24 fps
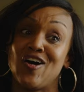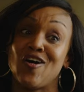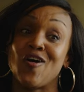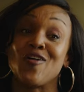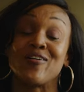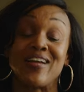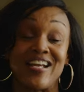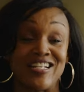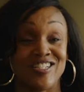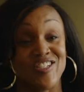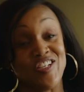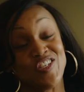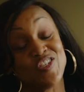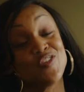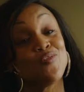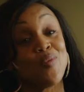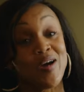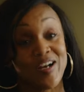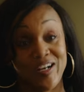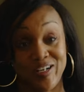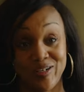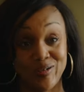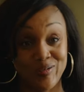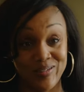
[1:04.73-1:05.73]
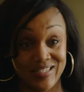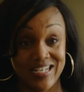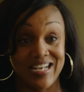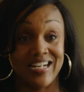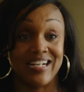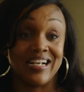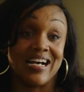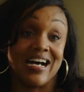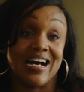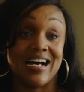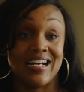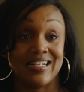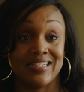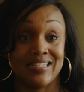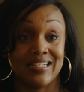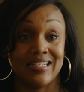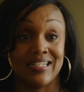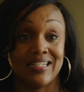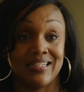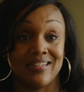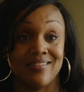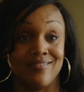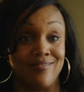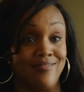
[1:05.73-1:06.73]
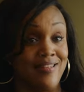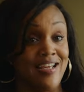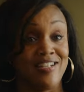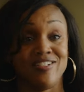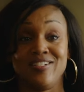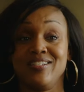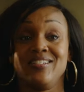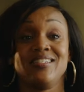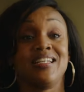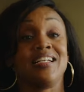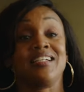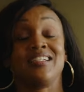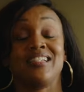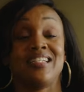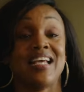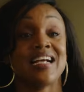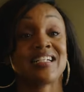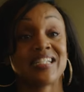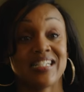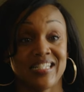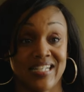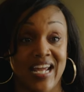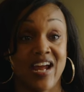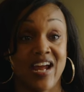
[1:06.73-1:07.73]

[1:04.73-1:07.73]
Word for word: Okay, so you one of those kind of guys that just think sex is